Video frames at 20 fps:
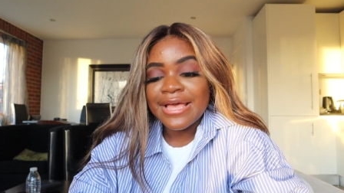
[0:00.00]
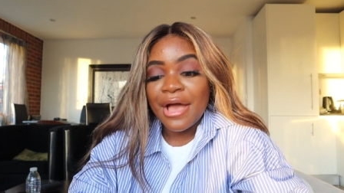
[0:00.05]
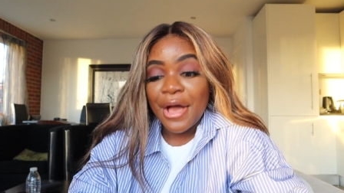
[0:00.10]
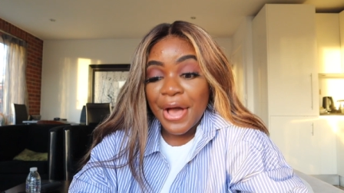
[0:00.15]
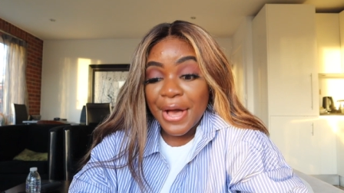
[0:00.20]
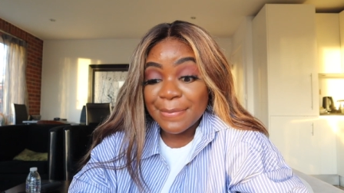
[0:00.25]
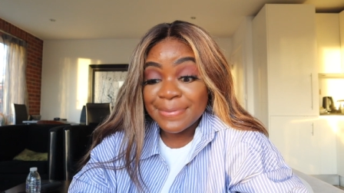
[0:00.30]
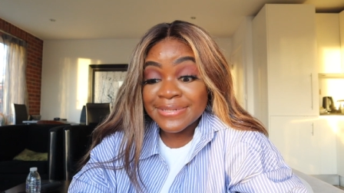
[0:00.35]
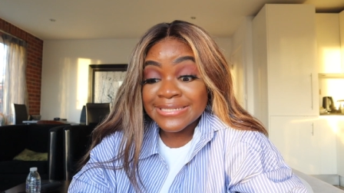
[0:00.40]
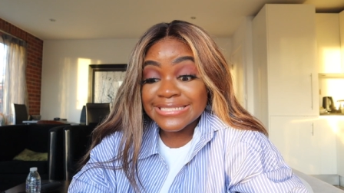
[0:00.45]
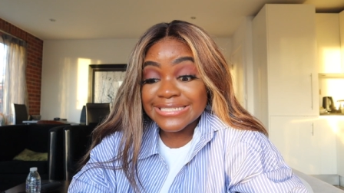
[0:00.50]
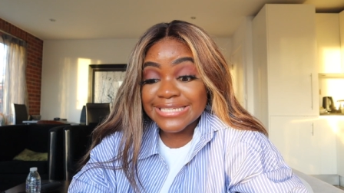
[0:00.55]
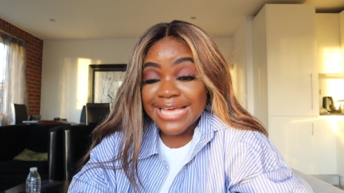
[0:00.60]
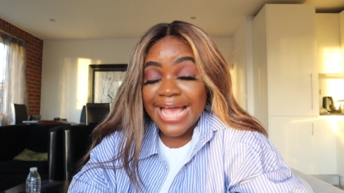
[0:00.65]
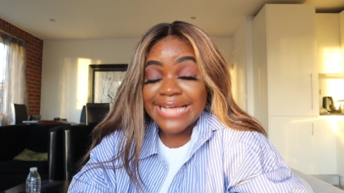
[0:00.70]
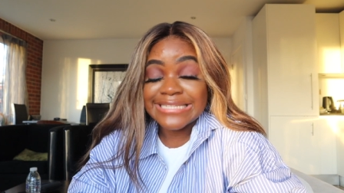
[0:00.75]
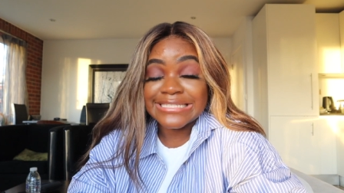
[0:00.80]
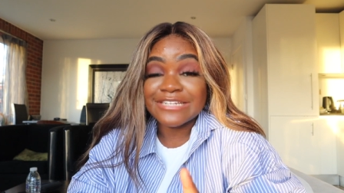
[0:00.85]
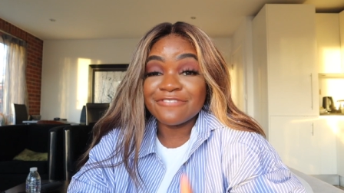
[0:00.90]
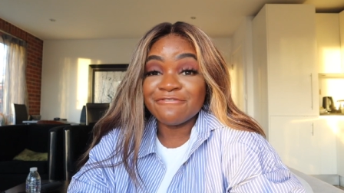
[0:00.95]
Urban
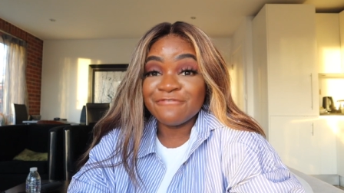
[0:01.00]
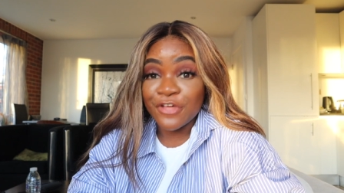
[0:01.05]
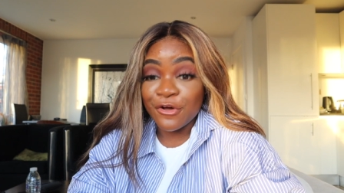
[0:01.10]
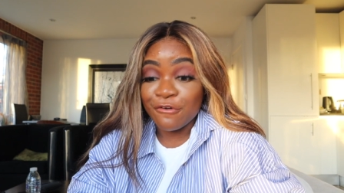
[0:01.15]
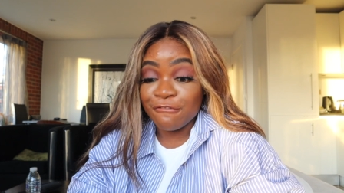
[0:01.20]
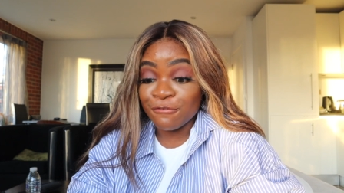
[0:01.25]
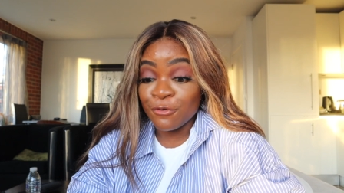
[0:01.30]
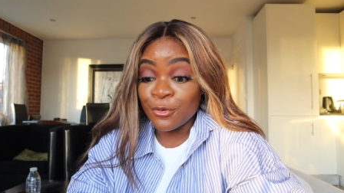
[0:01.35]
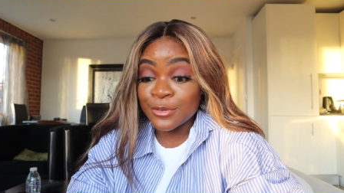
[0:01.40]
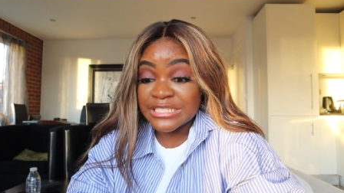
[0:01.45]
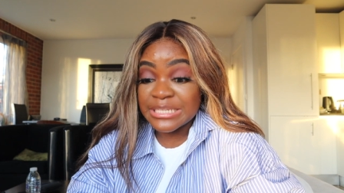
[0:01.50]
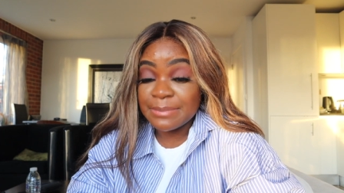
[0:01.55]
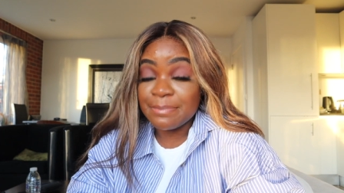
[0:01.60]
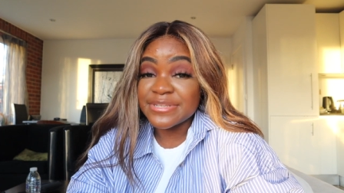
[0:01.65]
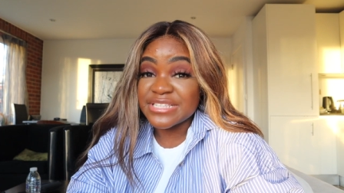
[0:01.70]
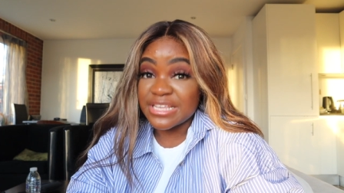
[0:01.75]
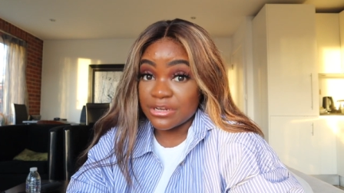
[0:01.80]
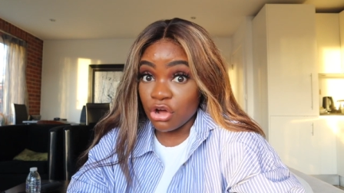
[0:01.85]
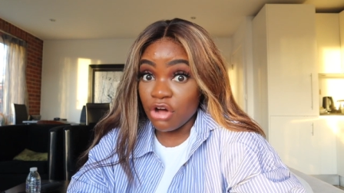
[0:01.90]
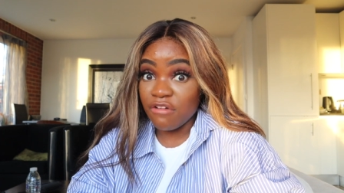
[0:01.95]
Decay did
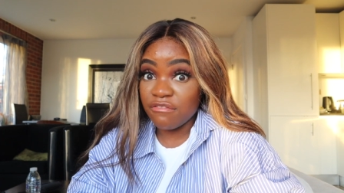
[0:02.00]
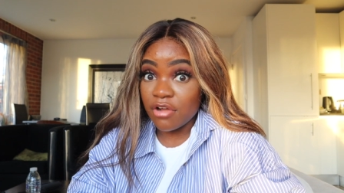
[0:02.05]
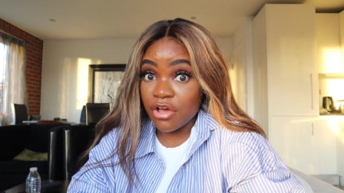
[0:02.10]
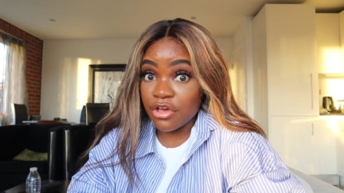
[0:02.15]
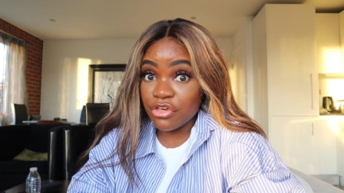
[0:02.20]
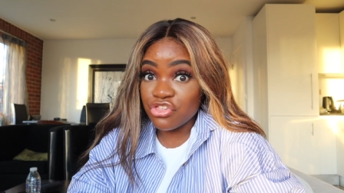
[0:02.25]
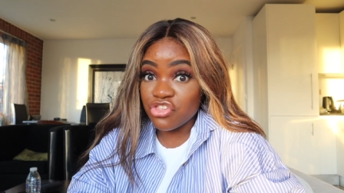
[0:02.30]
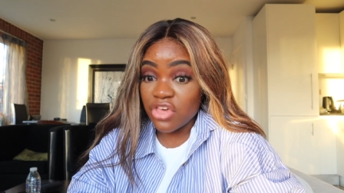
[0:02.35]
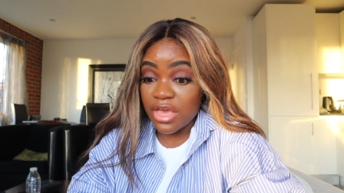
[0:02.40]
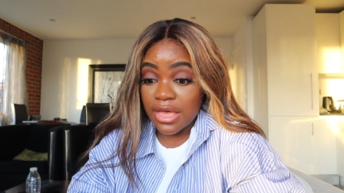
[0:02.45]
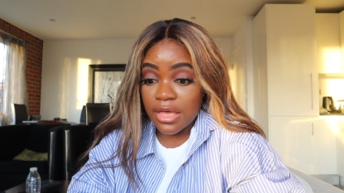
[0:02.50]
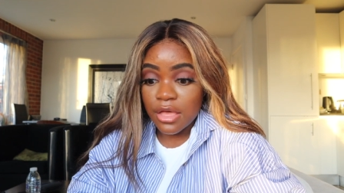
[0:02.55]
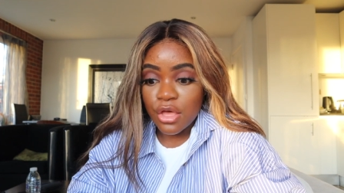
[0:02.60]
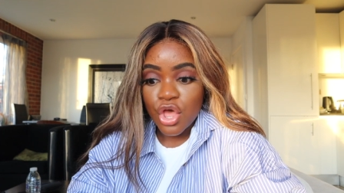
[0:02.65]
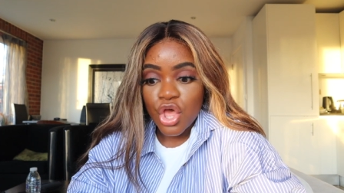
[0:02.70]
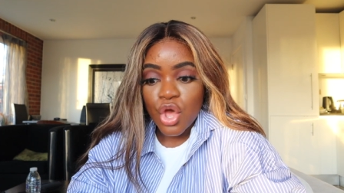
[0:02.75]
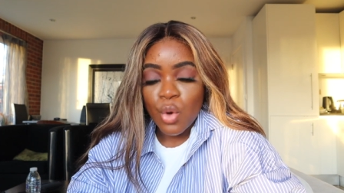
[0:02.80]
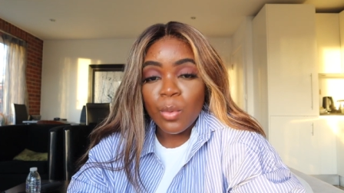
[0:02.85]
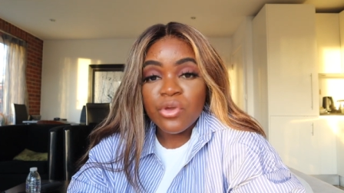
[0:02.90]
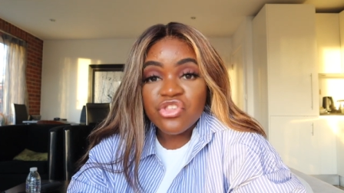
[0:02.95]
40% off last year,
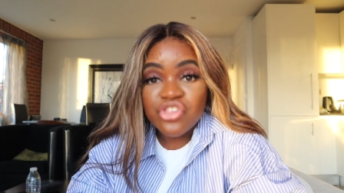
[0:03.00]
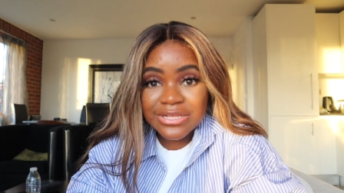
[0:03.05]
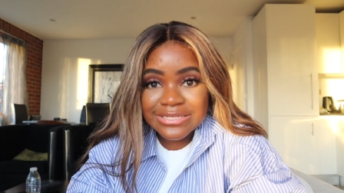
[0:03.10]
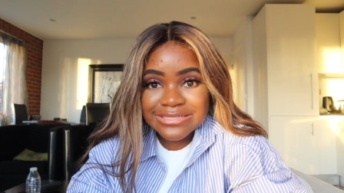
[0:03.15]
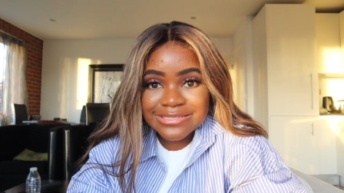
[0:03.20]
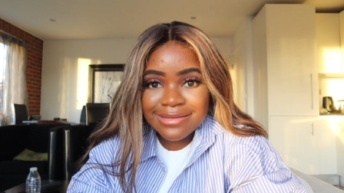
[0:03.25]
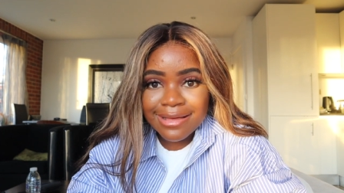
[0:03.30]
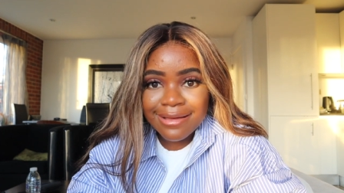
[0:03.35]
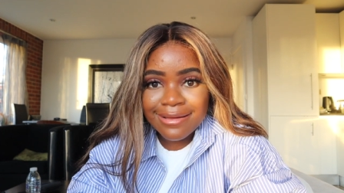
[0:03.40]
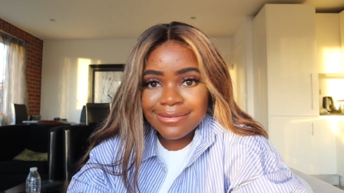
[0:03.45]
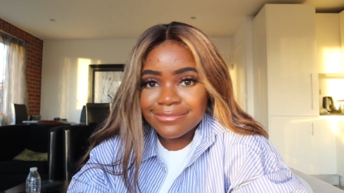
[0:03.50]
which is